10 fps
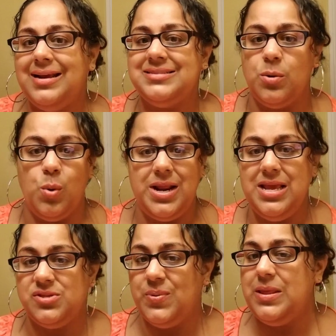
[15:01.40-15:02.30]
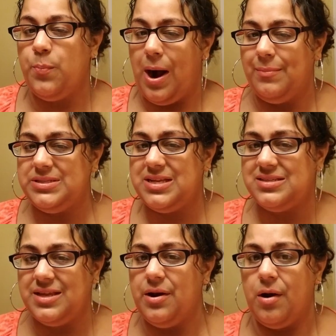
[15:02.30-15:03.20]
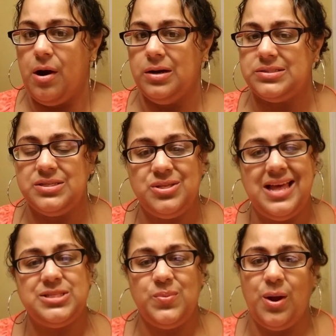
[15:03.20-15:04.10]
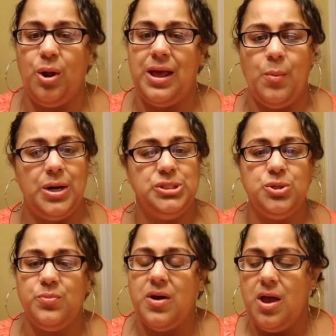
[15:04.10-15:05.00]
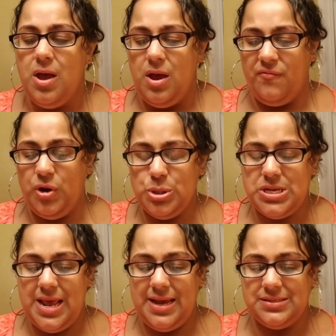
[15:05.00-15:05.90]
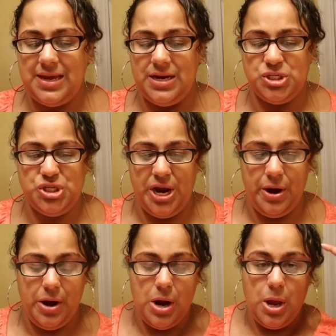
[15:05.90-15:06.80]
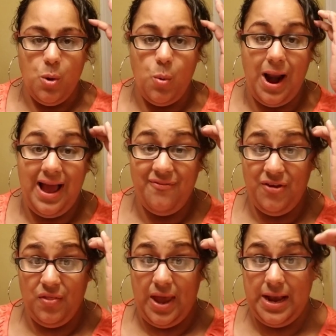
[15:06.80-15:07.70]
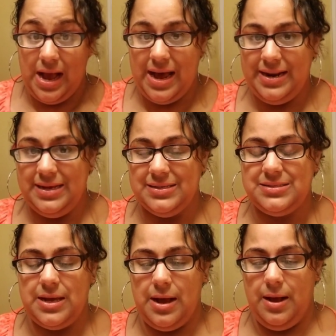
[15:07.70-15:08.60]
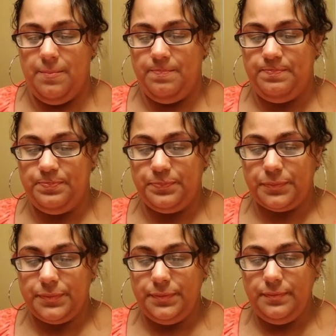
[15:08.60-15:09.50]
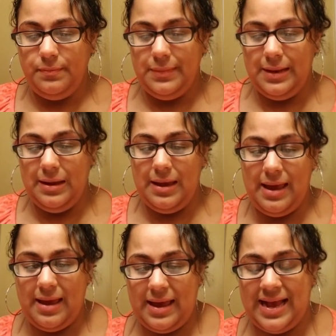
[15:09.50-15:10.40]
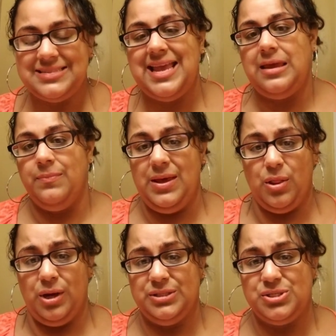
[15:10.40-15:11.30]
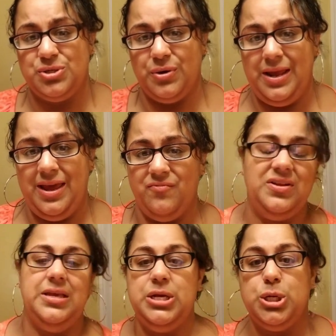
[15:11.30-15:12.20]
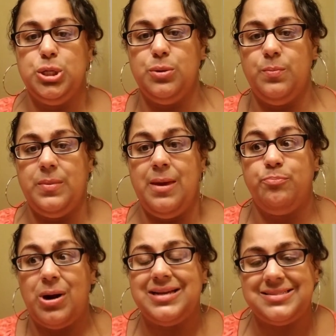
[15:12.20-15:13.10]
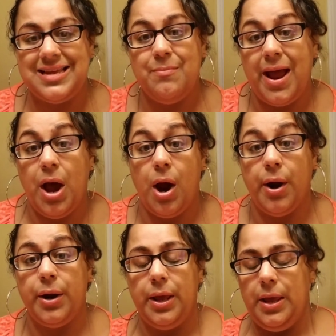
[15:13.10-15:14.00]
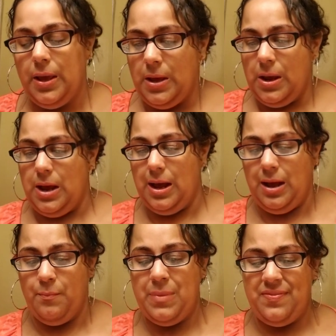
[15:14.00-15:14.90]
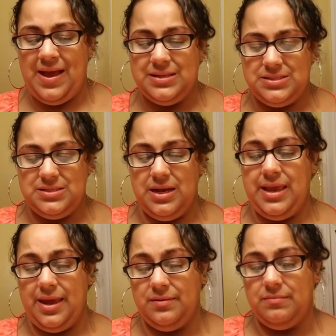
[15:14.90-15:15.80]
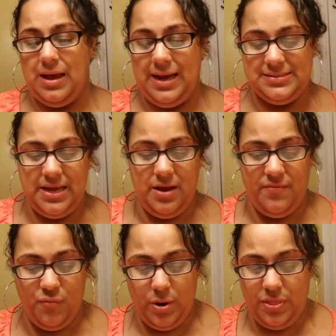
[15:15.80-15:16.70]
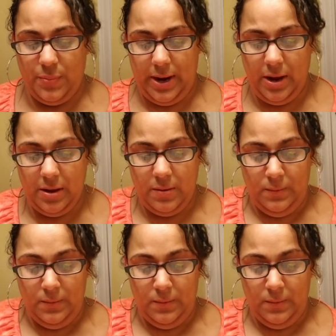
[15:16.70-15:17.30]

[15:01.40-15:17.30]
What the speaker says: is and what he's really promised us in our hearts. And so that's what all I want to do for you today is kind of share where I feel like God is has taken me along this journey and really impressed in my heart. And that's, again, Isaiah 43.